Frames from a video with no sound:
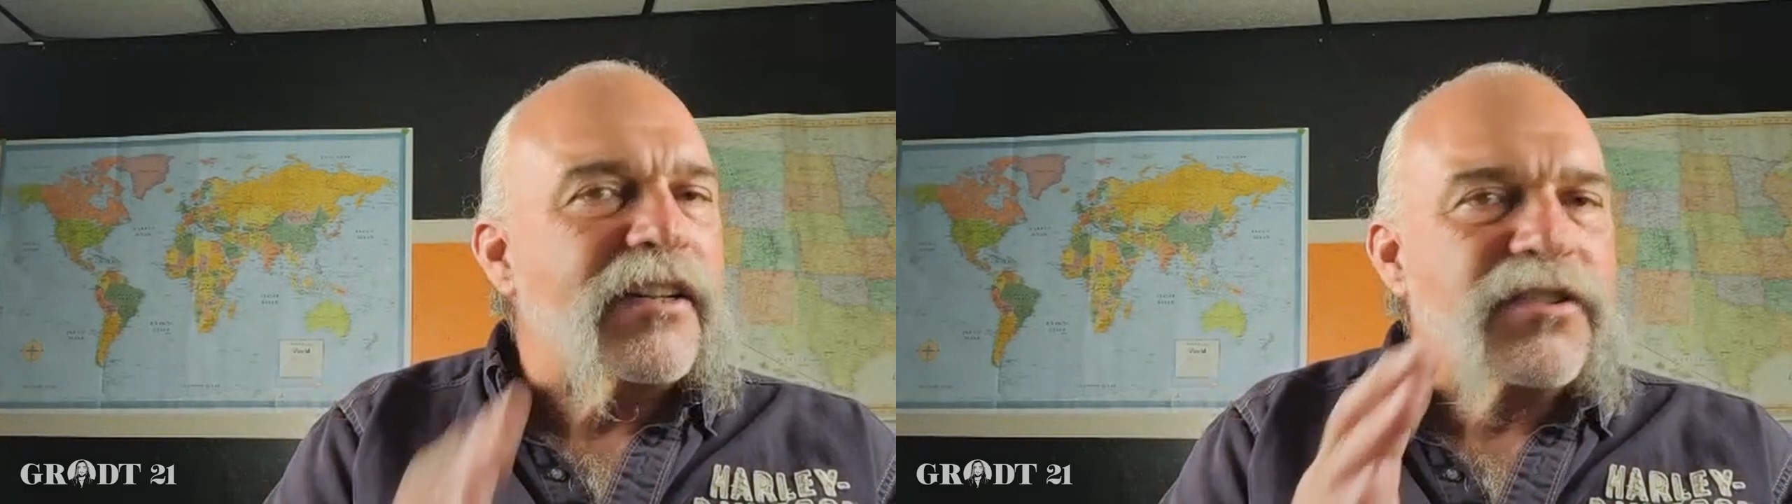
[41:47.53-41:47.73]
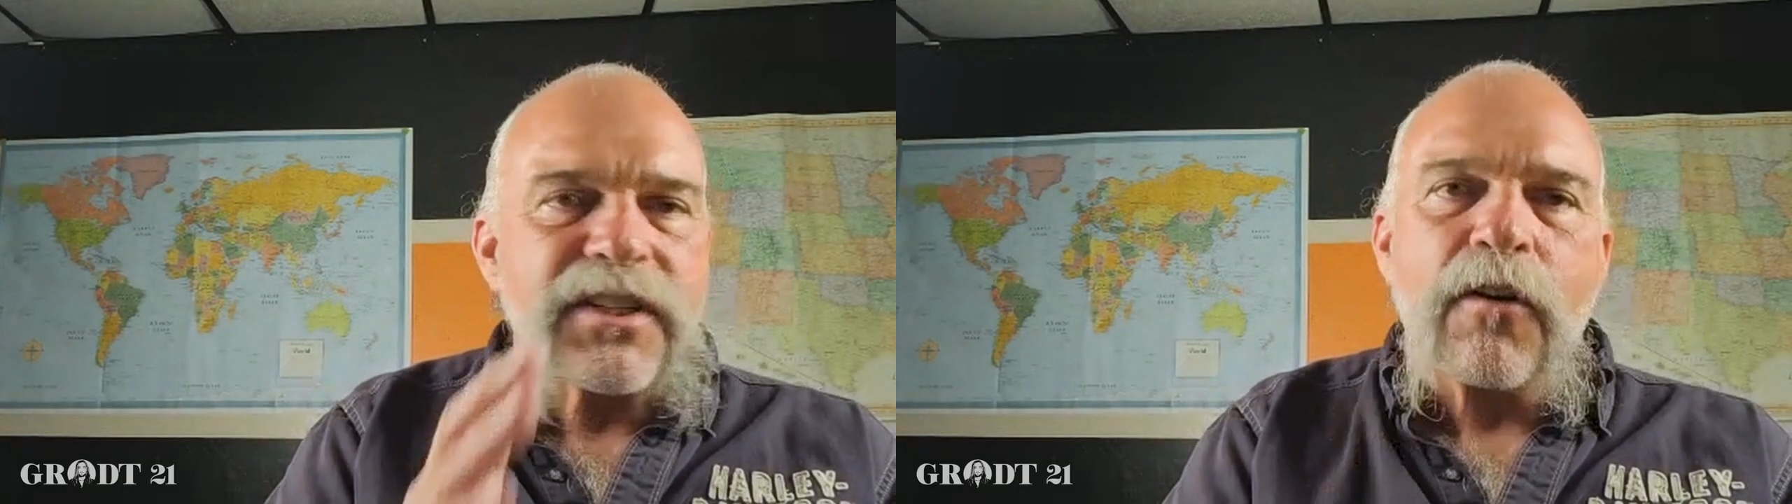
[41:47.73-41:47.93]

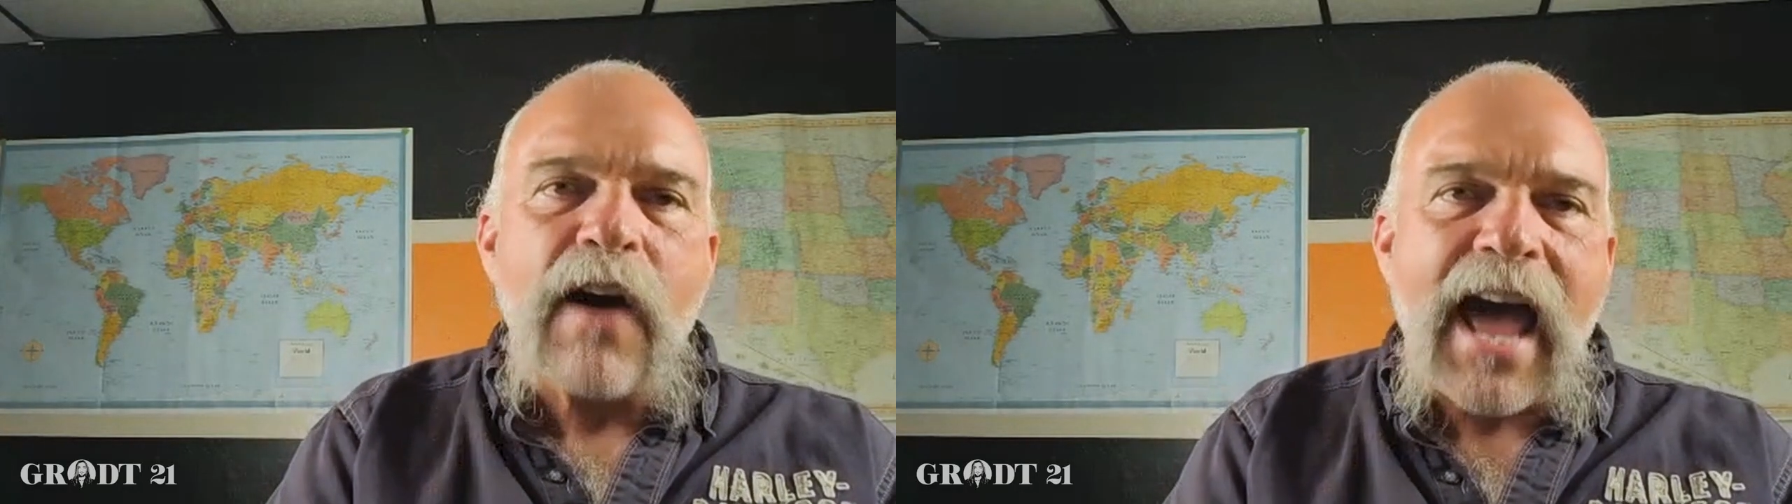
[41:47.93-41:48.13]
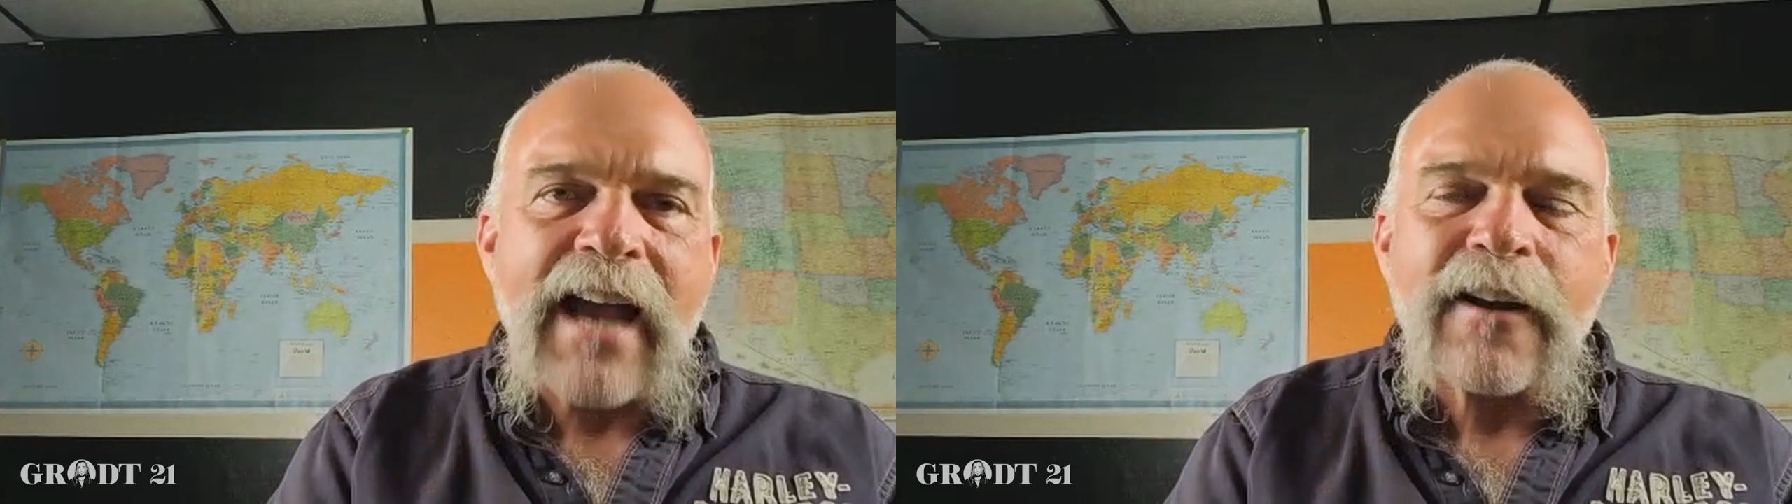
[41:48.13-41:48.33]
that
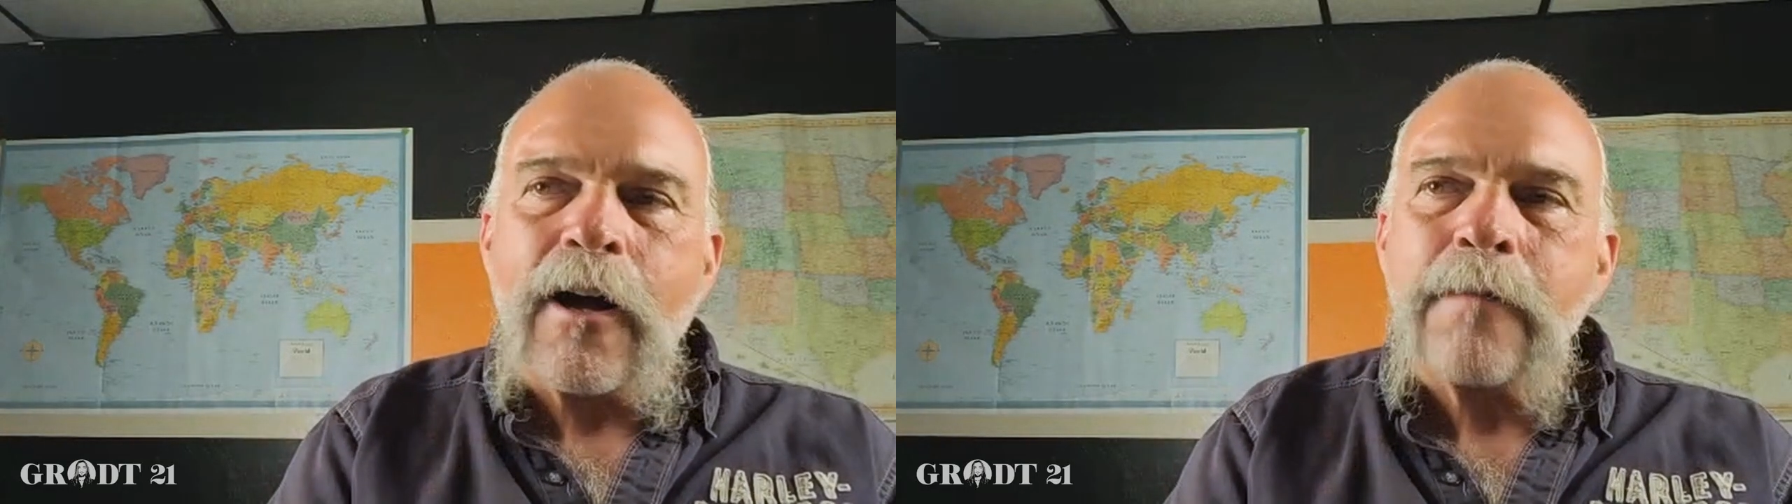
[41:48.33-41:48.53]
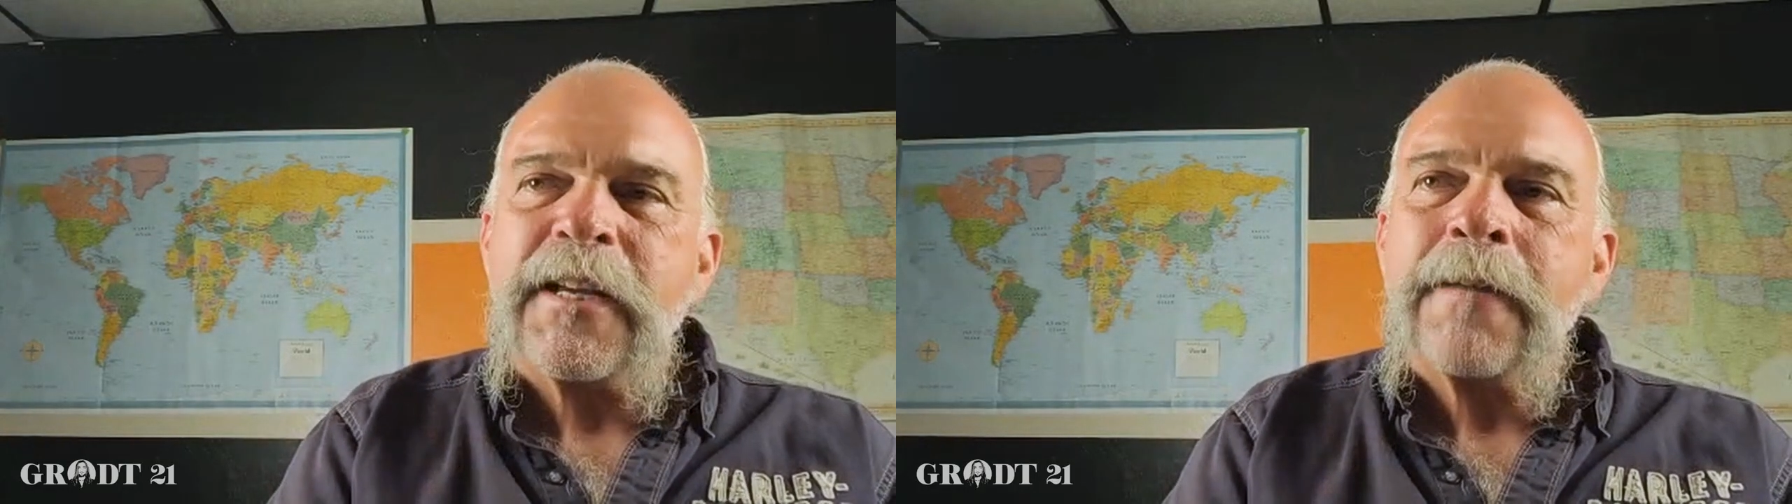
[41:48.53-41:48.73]
still
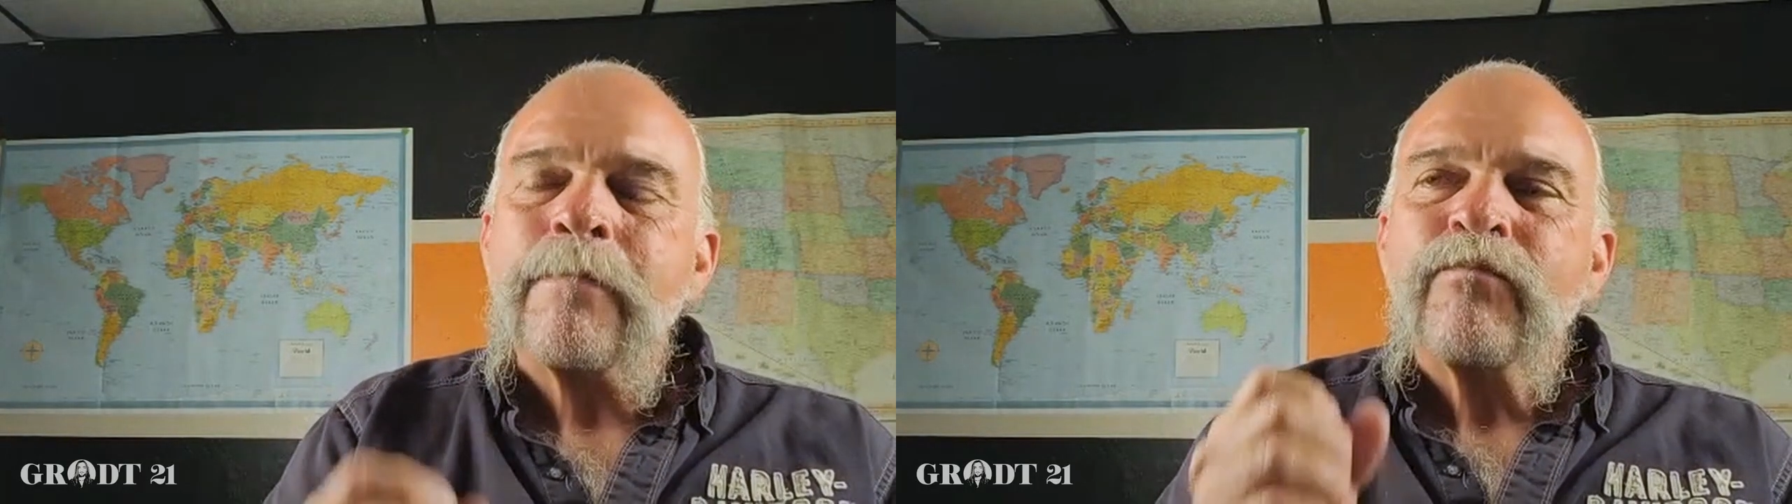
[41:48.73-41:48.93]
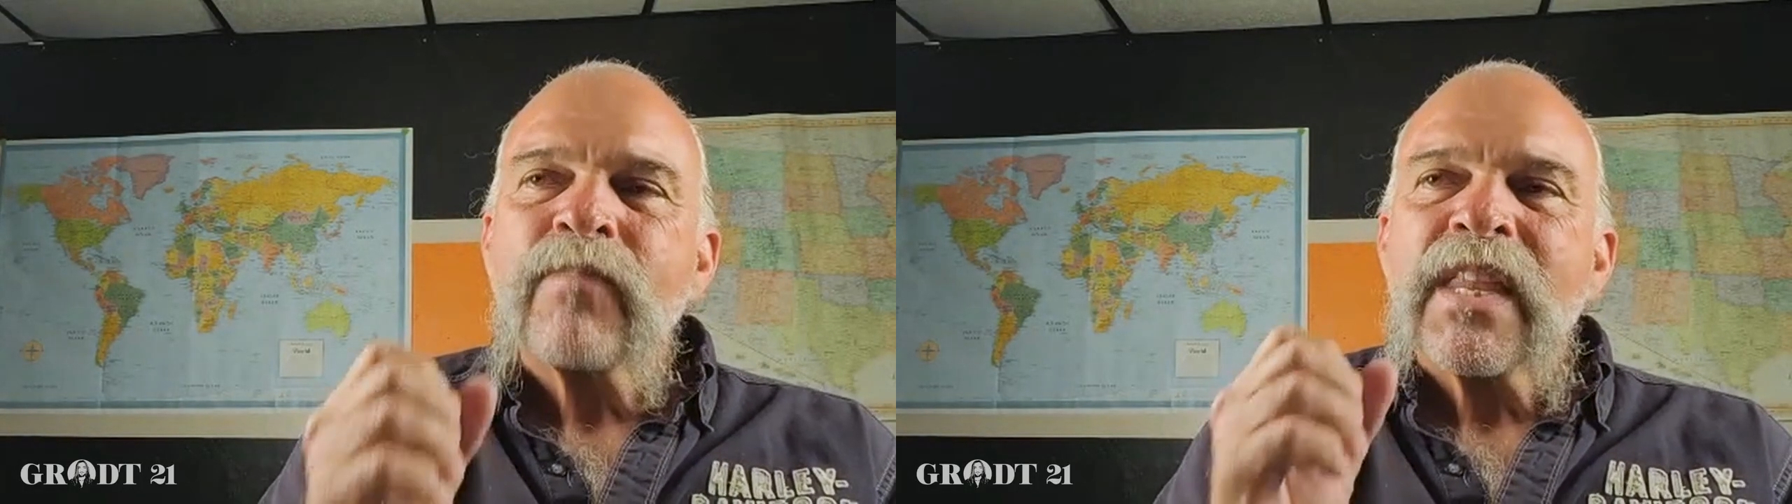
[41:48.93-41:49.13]
hack on me.